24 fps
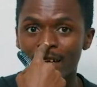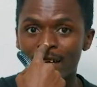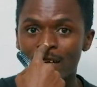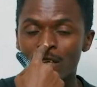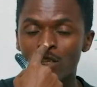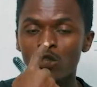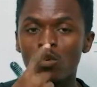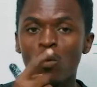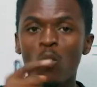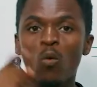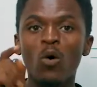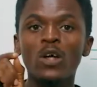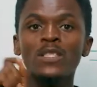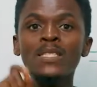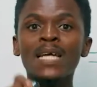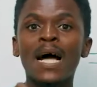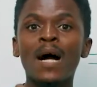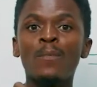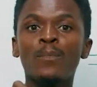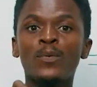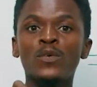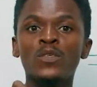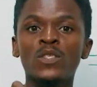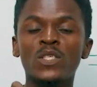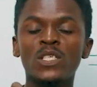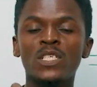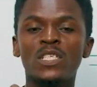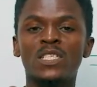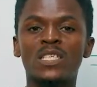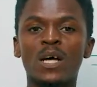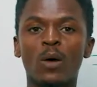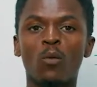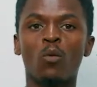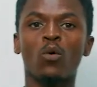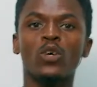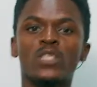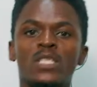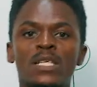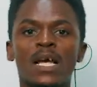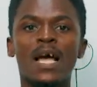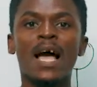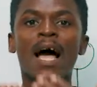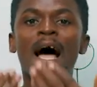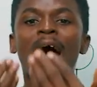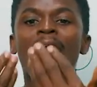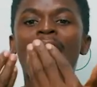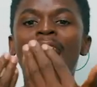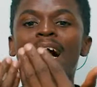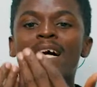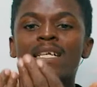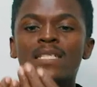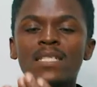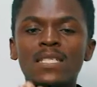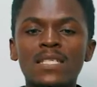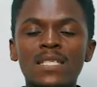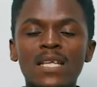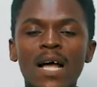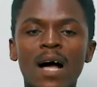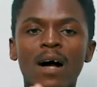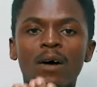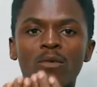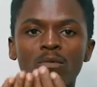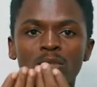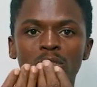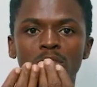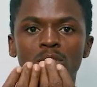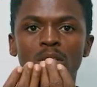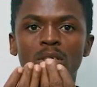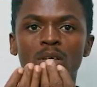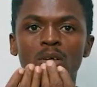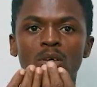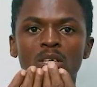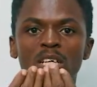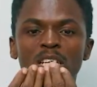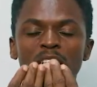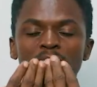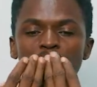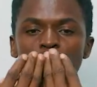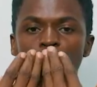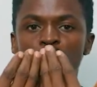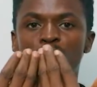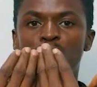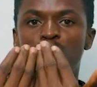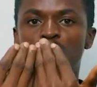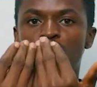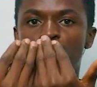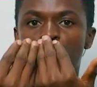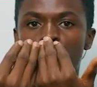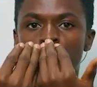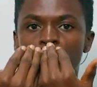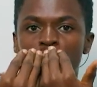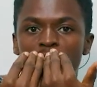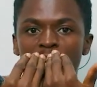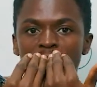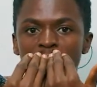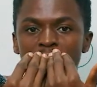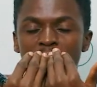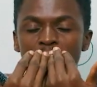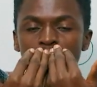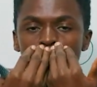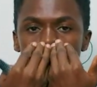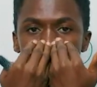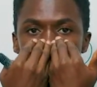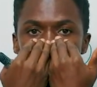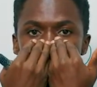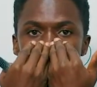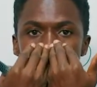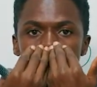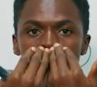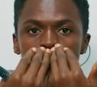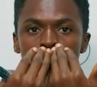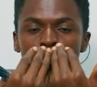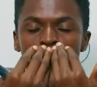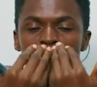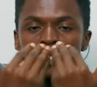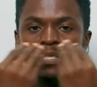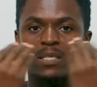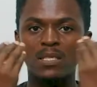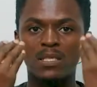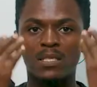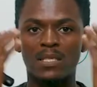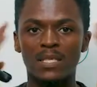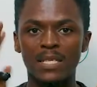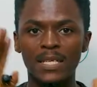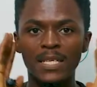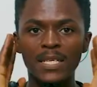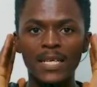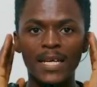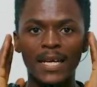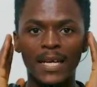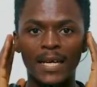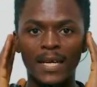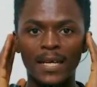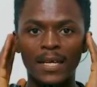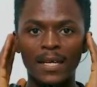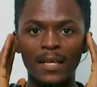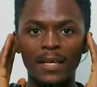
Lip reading: So what happens is that what? As sound is progressing towards BC's ear,